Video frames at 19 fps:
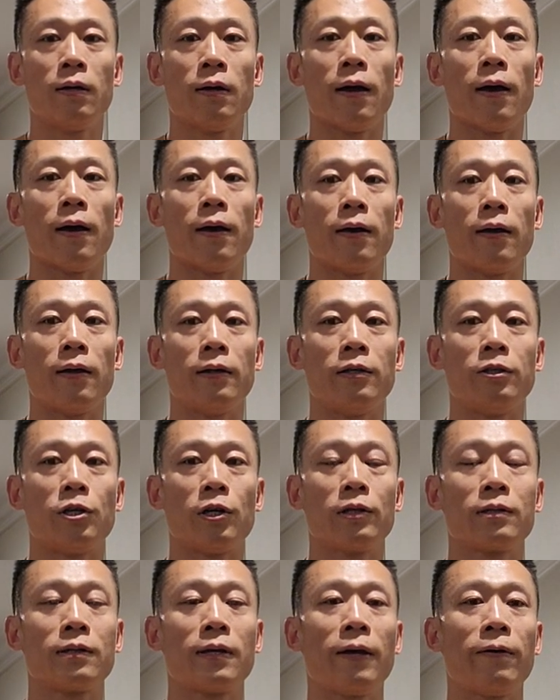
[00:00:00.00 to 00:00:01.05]
And
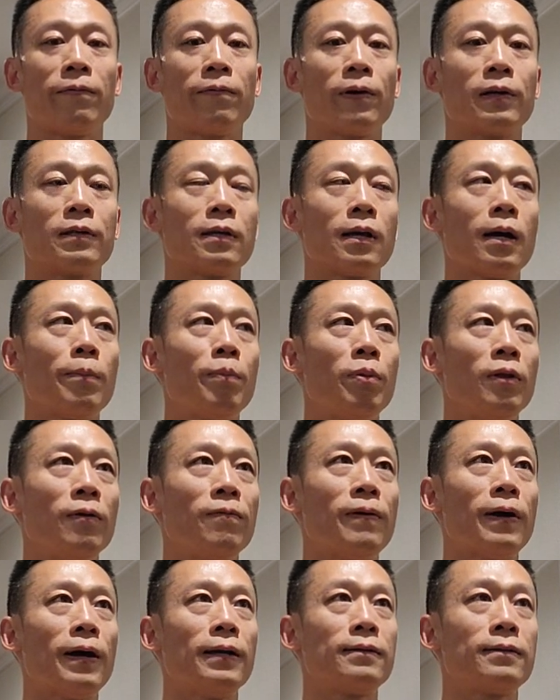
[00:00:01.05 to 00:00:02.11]
just say, for example,
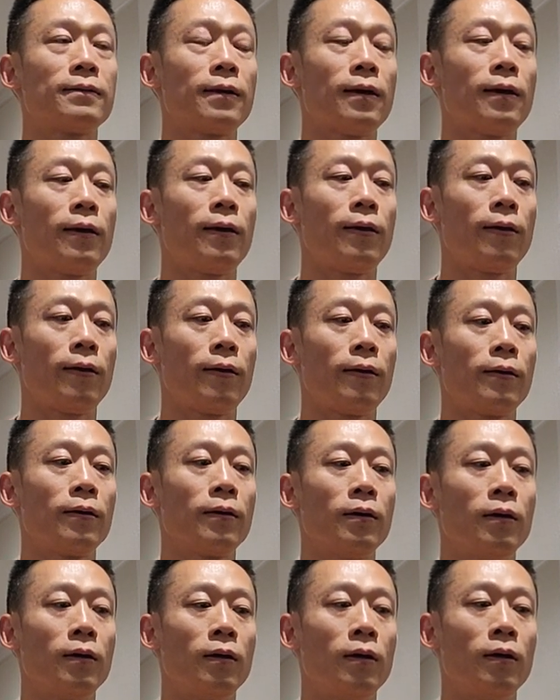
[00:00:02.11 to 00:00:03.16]
if I say,
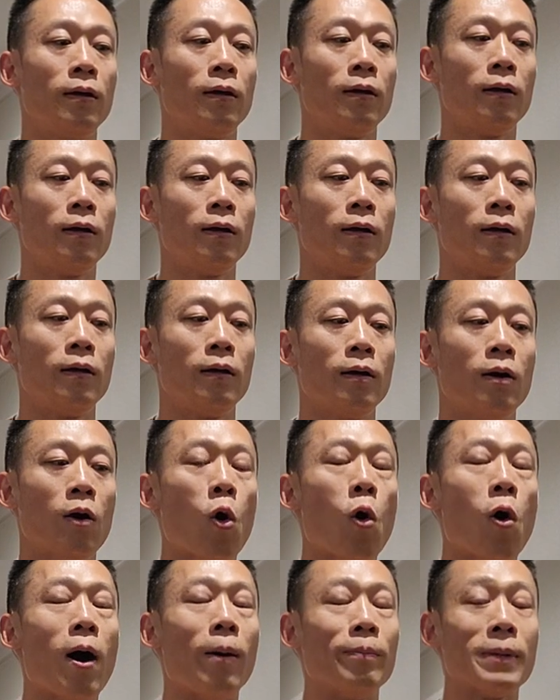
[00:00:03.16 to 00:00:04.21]

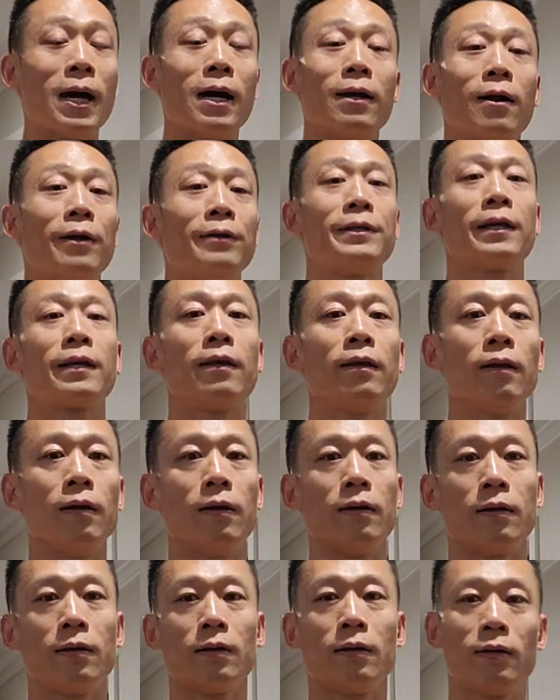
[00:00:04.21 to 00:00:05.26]
oh, I'm not
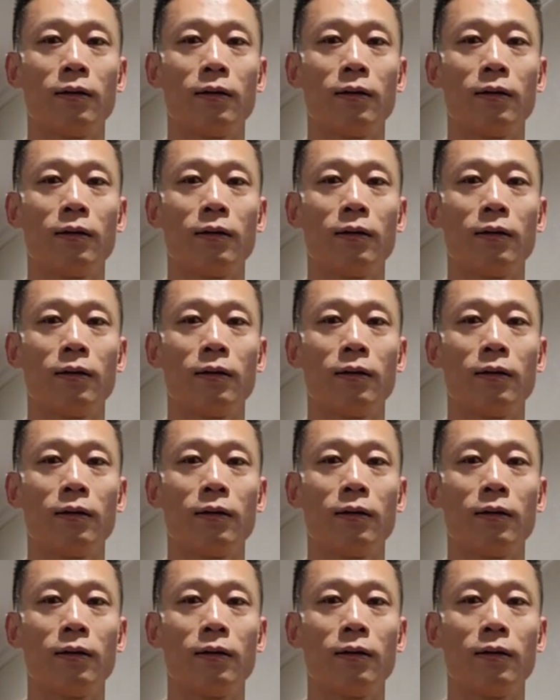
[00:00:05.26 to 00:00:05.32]
articulate,